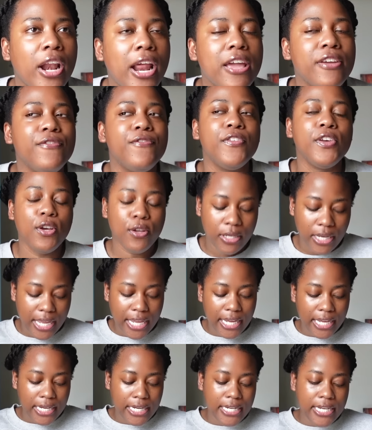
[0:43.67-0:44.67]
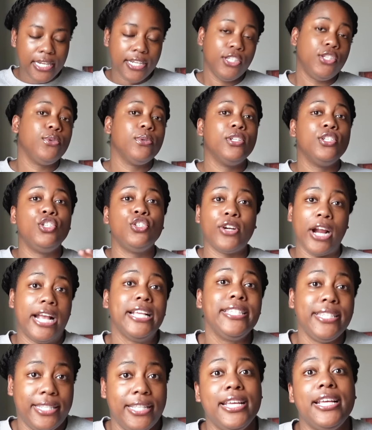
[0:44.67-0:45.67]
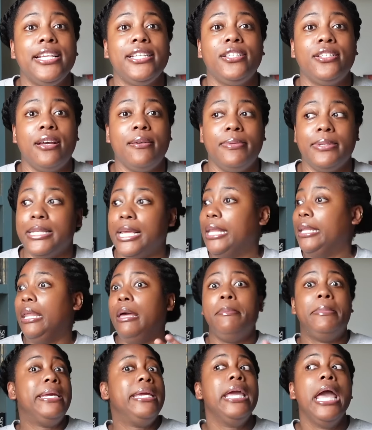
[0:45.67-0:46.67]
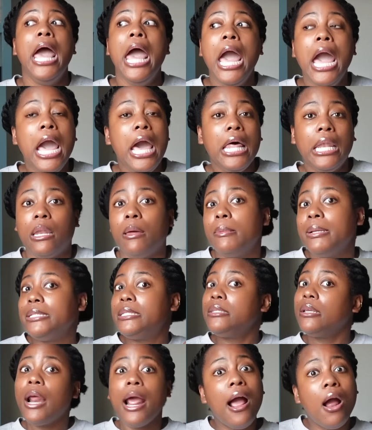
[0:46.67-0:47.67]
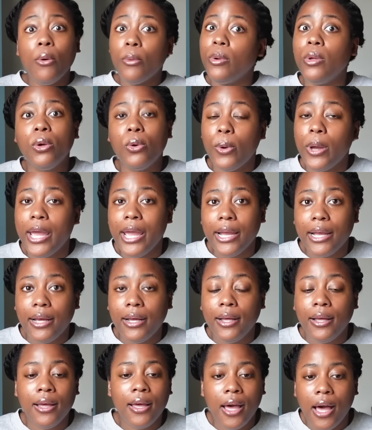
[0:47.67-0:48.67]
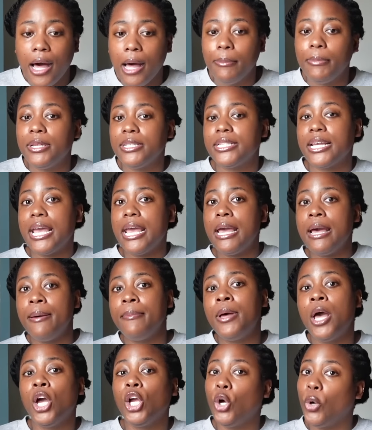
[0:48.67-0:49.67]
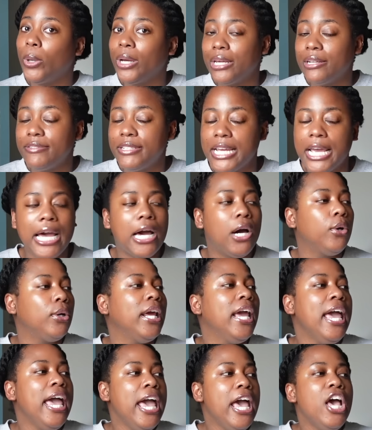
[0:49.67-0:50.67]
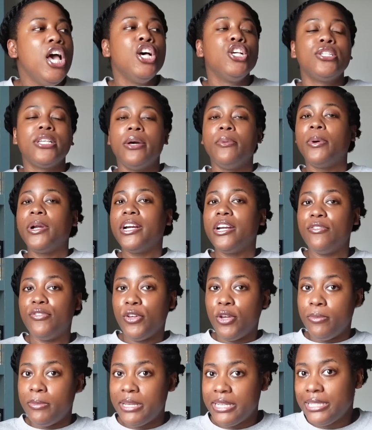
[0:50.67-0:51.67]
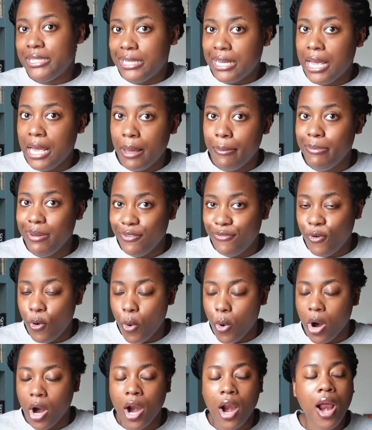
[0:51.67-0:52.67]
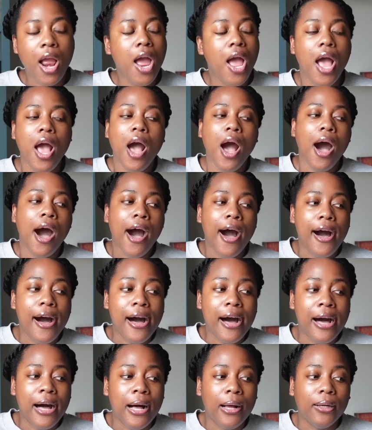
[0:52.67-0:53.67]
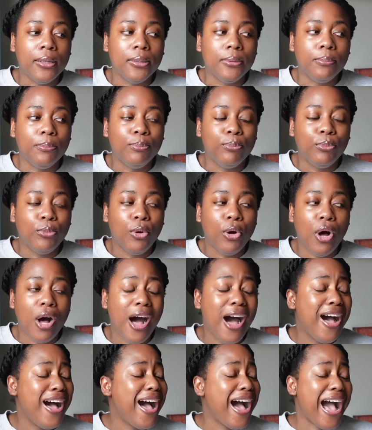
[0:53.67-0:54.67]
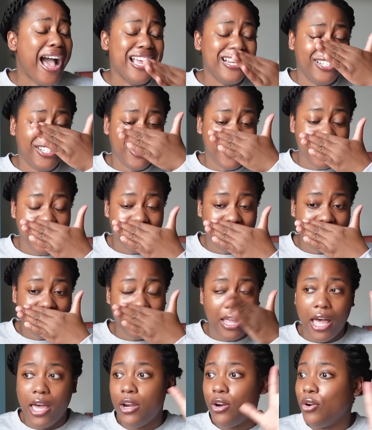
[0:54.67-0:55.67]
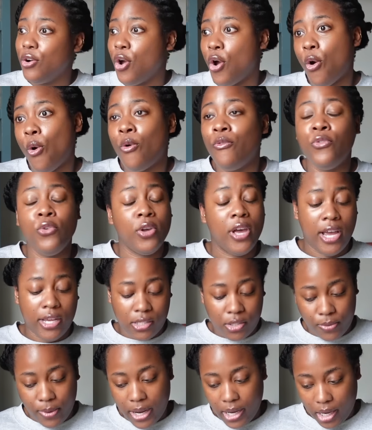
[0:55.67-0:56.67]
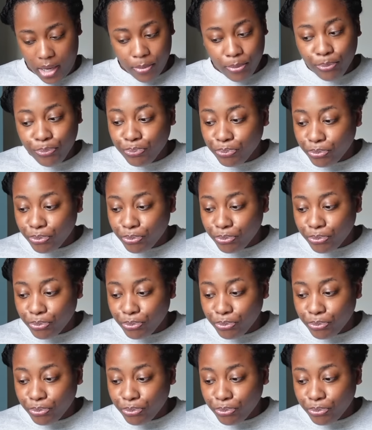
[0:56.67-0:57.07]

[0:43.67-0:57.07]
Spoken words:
I feel like I needed to address this. I was like, let me sit down real quick, because I am going out of town, so I wanted to film this before. I don't know if you guys are ready.